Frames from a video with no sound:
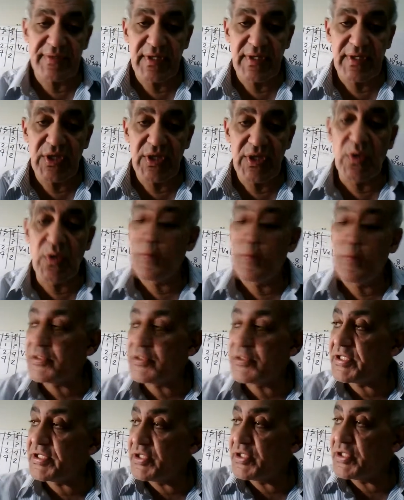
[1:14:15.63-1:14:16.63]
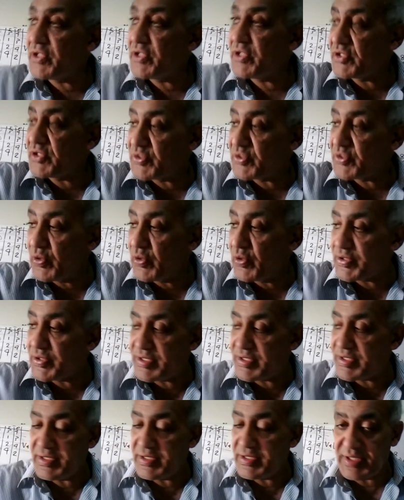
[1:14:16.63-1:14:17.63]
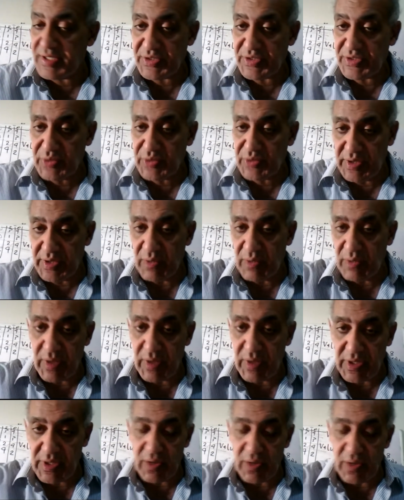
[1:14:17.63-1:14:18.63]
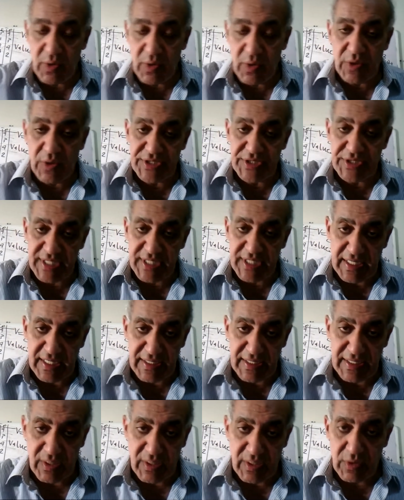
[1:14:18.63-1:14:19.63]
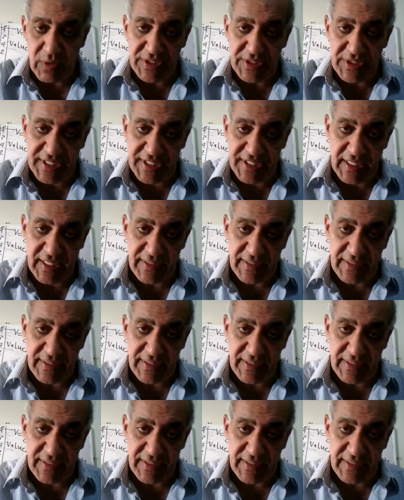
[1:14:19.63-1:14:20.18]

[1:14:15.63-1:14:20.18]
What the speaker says: You will put it in the stores, the wholesale.